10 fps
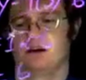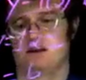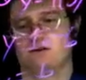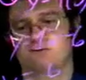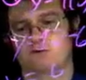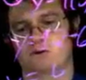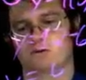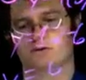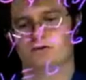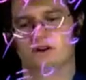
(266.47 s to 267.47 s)
Therefore,
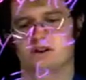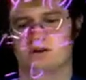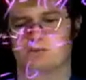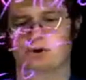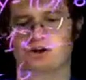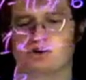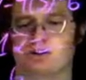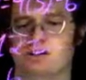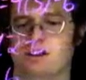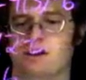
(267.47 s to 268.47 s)
we're feeling pretty
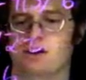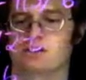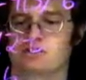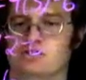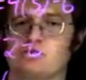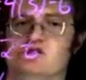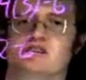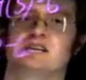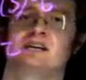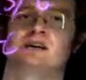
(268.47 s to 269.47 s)
good that our solution
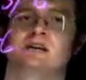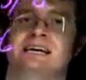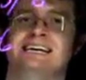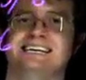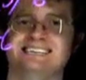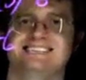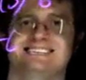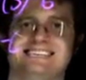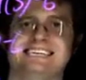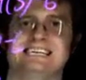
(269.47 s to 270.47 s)
here is
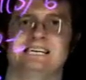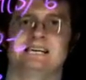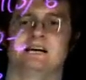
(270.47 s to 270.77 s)
indeed